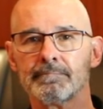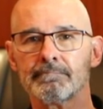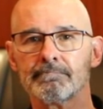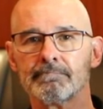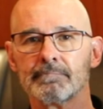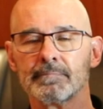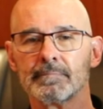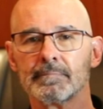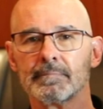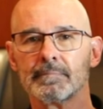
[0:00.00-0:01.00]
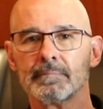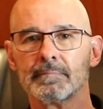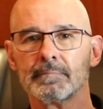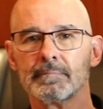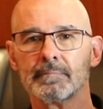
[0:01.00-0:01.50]

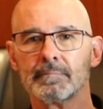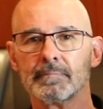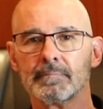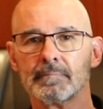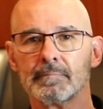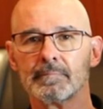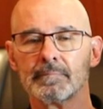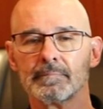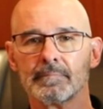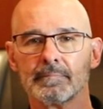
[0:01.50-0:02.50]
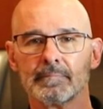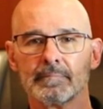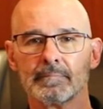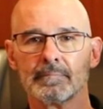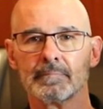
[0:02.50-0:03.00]

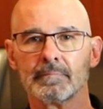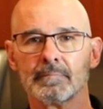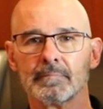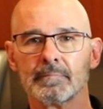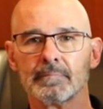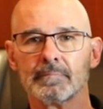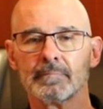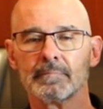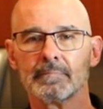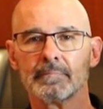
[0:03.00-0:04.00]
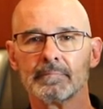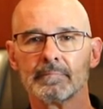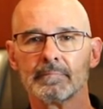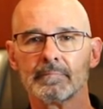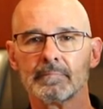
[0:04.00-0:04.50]

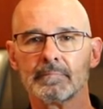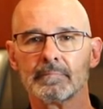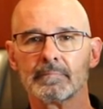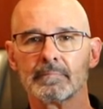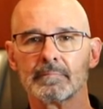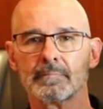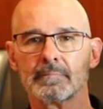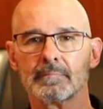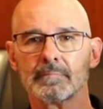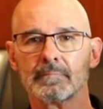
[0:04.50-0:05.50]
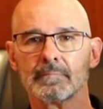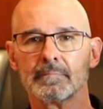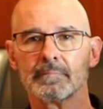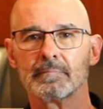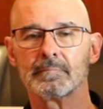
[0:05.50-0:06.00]

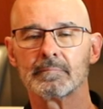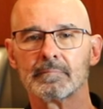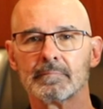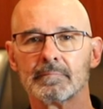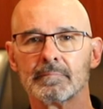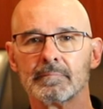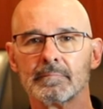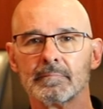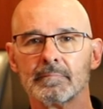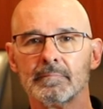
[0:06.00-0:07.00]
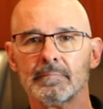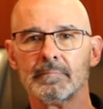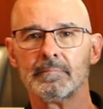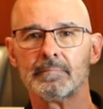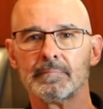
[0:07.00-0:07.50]

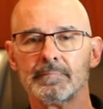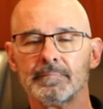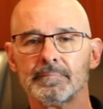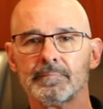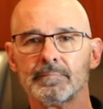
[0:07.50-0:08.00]
The person shown says nothing.